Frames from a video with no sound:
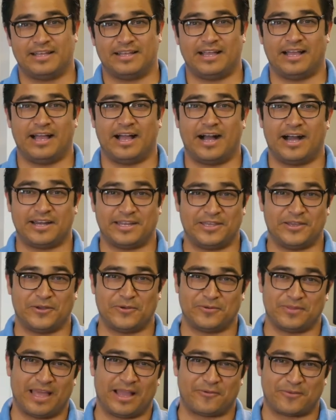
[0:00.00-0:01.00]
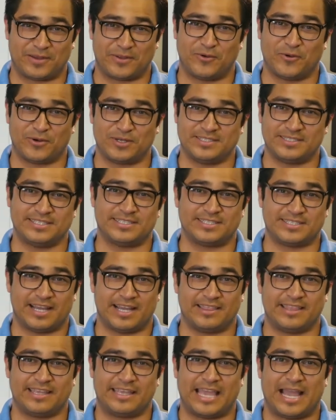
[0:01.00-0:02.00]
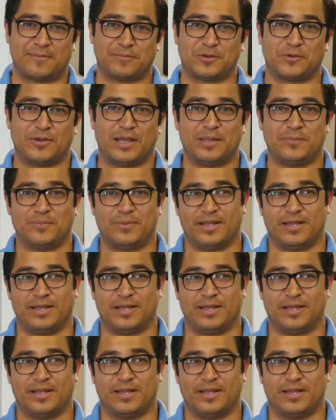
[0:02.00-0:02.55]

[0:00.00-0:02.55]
audio that records inside the camera, right?